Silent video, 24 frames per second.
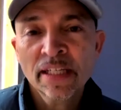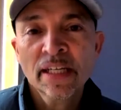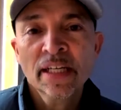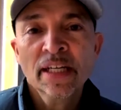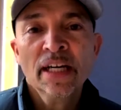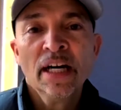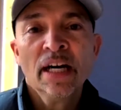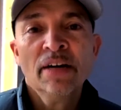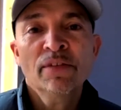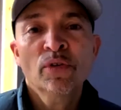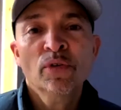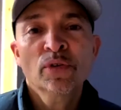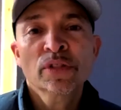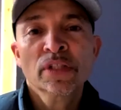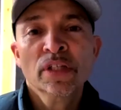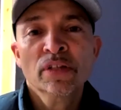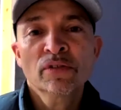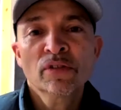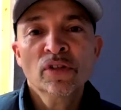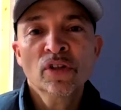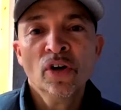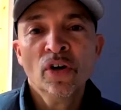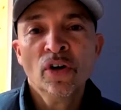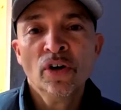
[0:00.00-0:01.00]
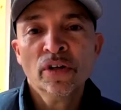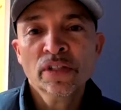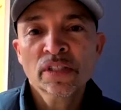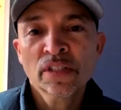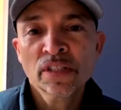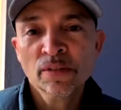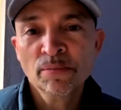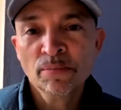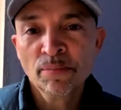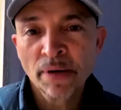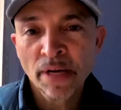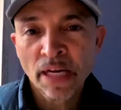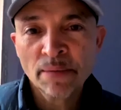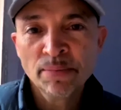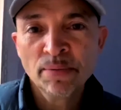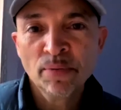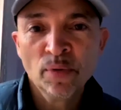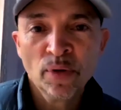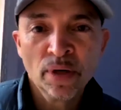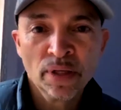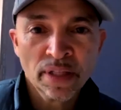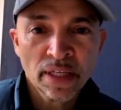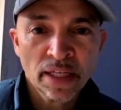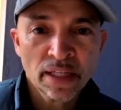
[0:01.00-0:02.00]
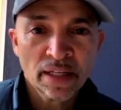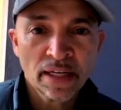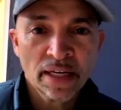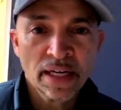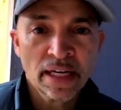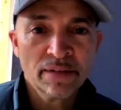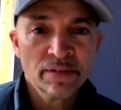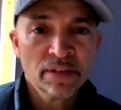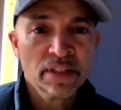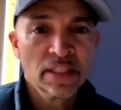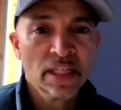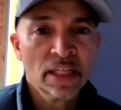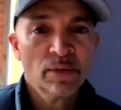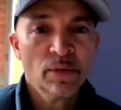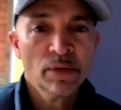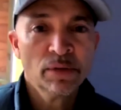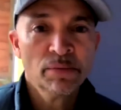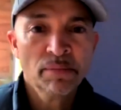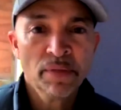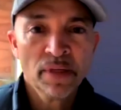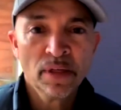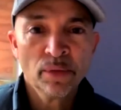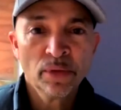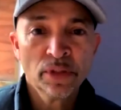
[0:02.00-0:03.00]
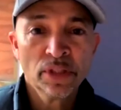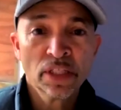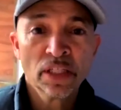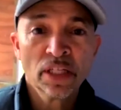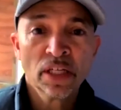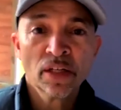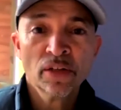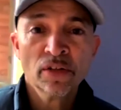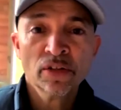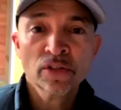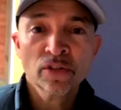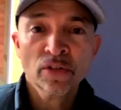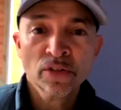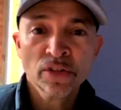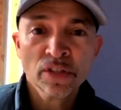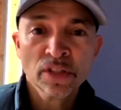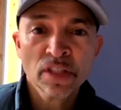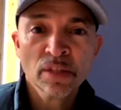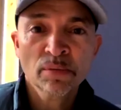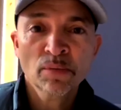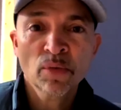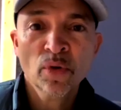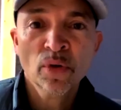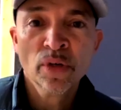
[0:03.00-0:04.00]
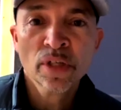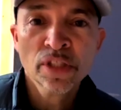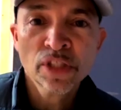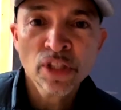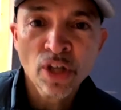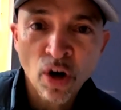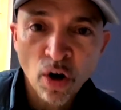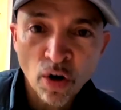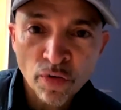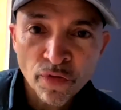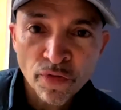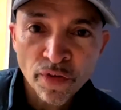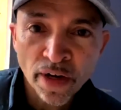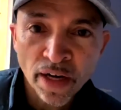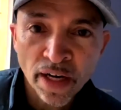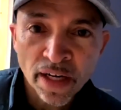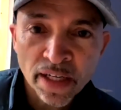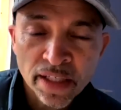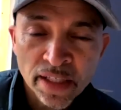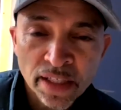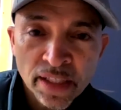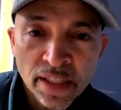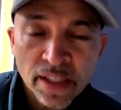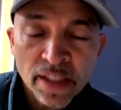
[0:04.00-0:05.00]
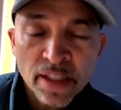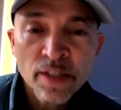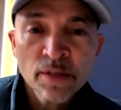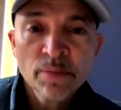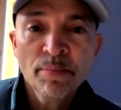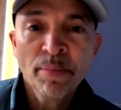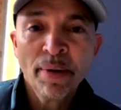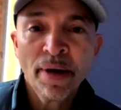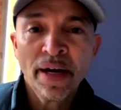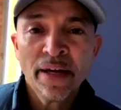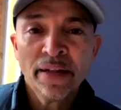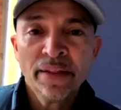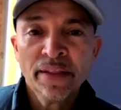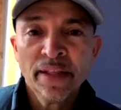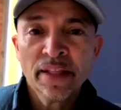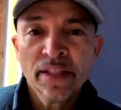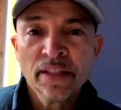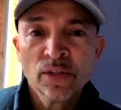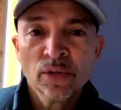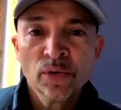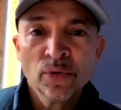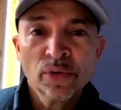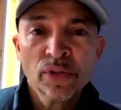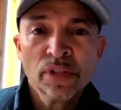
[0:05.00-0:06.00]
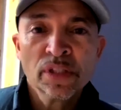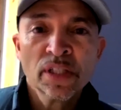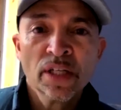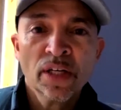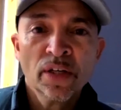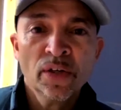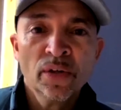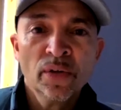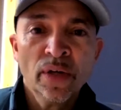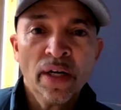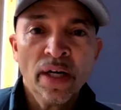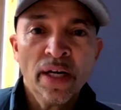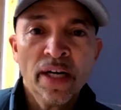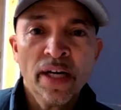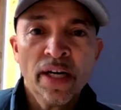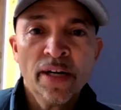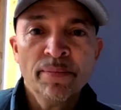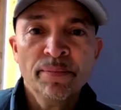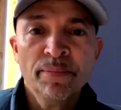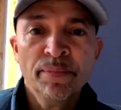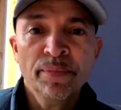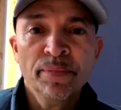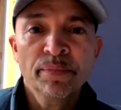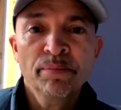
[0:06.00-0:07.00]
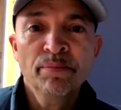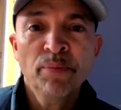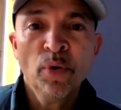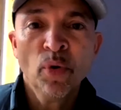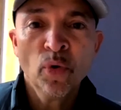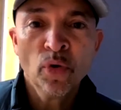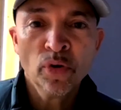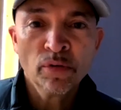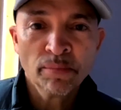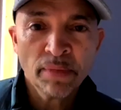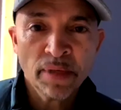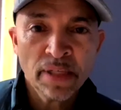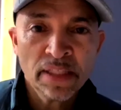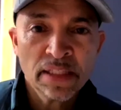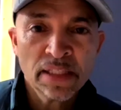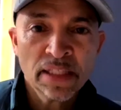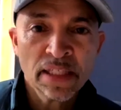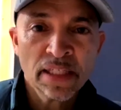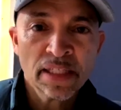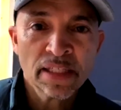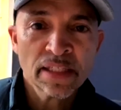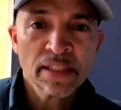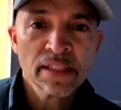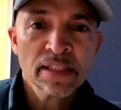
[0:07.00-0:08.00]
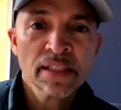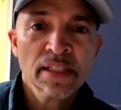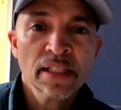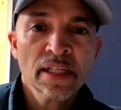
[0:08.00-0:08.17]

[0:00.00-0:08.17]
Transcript: I've also got some paperwork there that I have to take with me, which includes not just the mortgage offer, but there's also board meetings